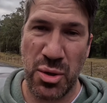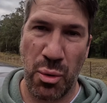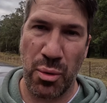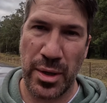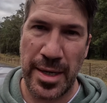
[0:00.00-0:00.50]

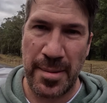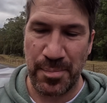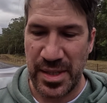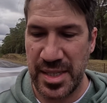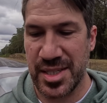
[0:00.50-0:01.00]
torque
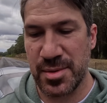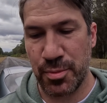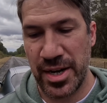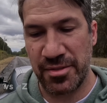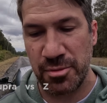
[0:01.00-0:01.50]
is
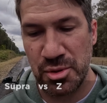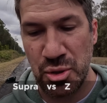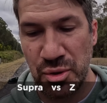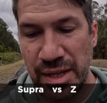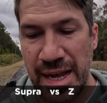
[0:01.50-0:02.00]
spread from
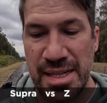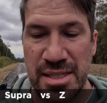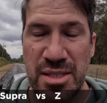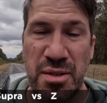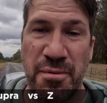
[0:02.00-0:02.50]

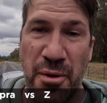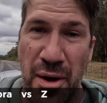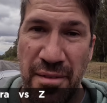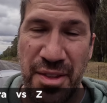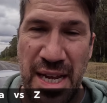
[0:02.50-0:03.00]
2,000 to
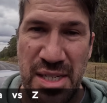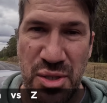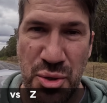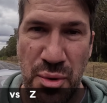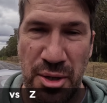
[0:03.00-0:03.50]

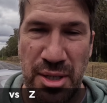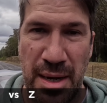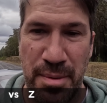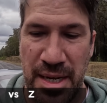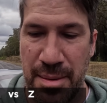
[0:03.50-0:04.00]
5,200
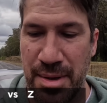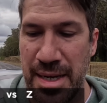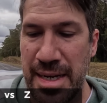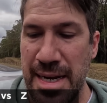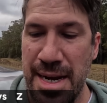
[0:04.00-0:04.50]
RPM
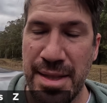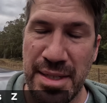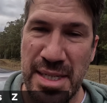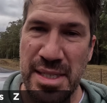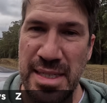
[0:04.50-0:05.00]
in the
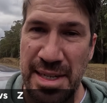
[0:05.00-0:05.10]
Nissan,